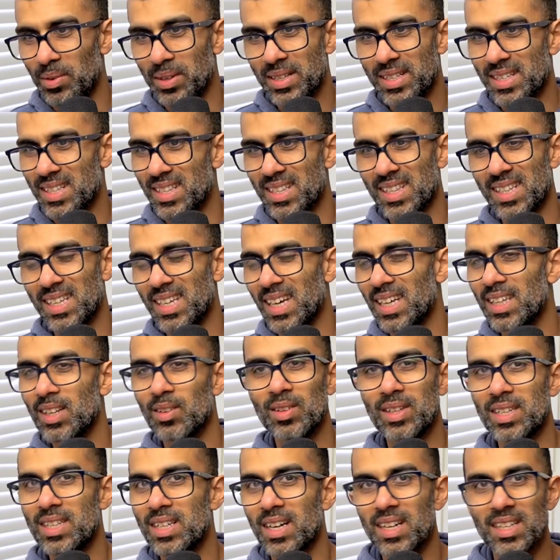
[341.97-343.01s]
I
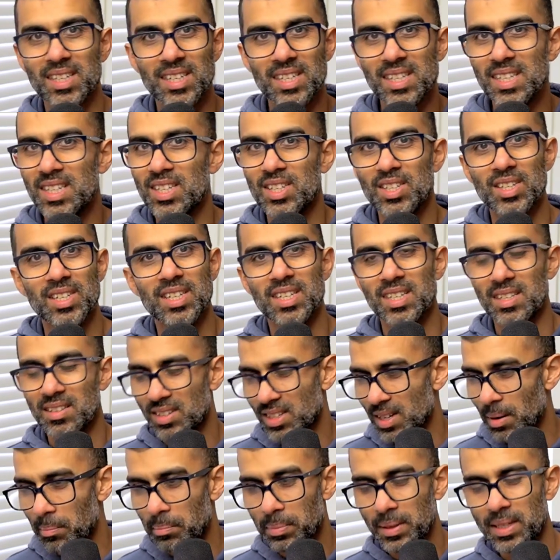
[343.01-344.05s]
just need to just
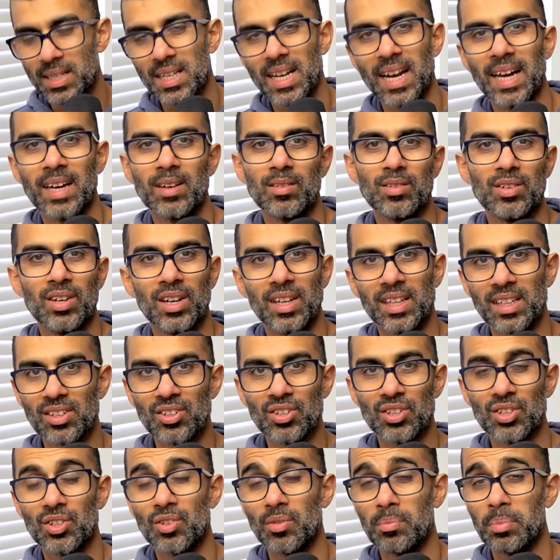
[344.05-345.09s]
jump into language learning and
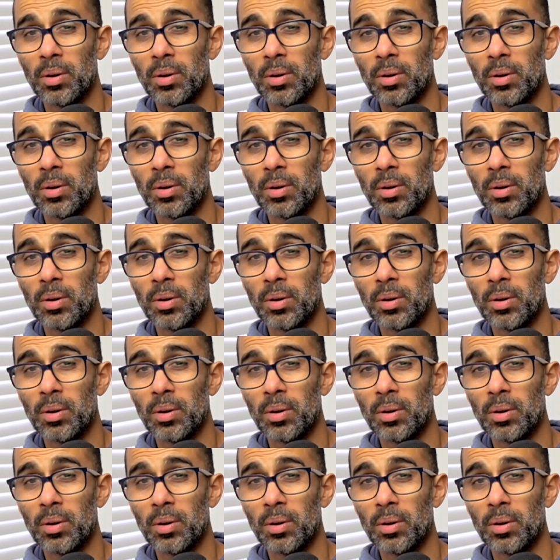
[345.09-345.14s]
just do.